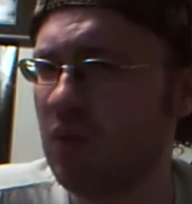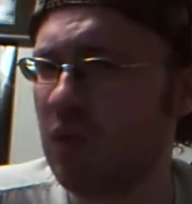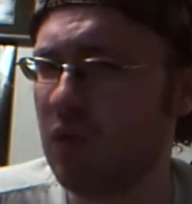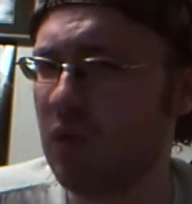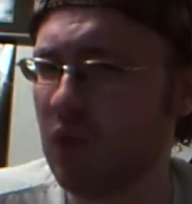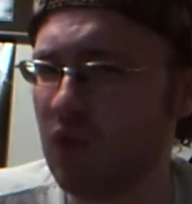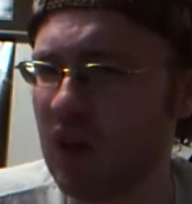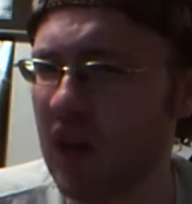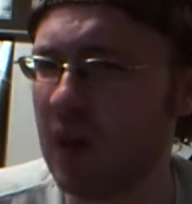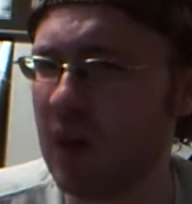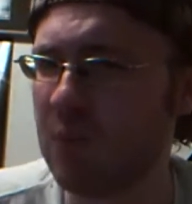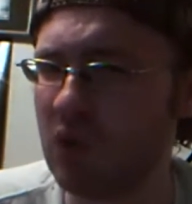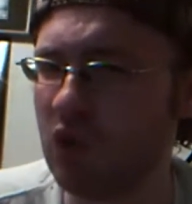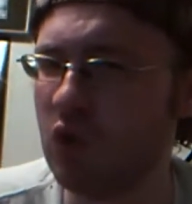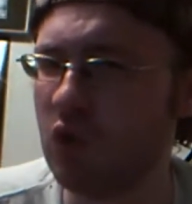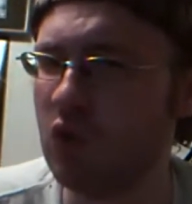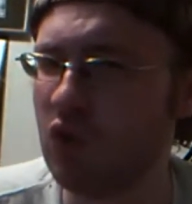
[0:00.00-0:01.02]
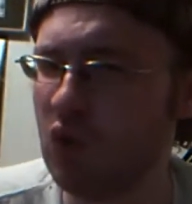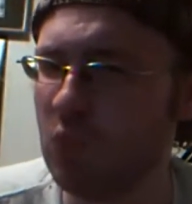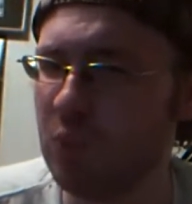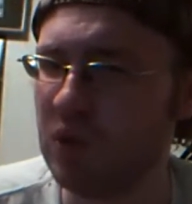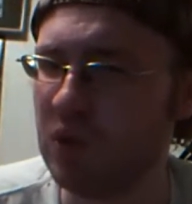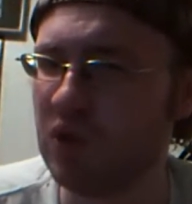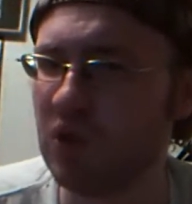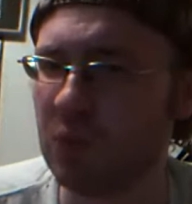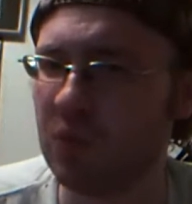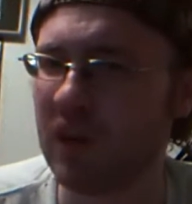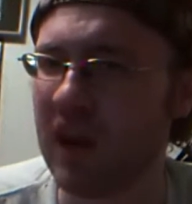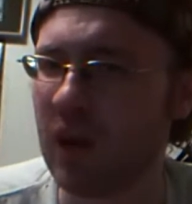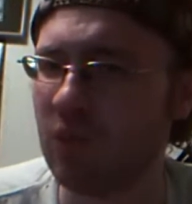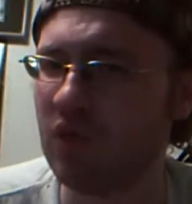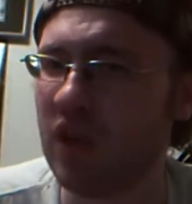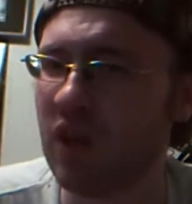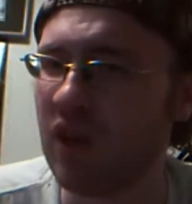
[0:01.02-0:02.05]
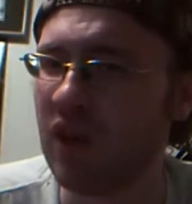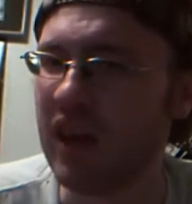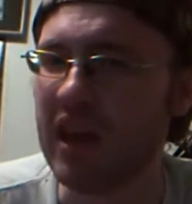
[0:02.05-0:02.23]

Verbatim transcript: If you type in YouTube Bishop's Countdown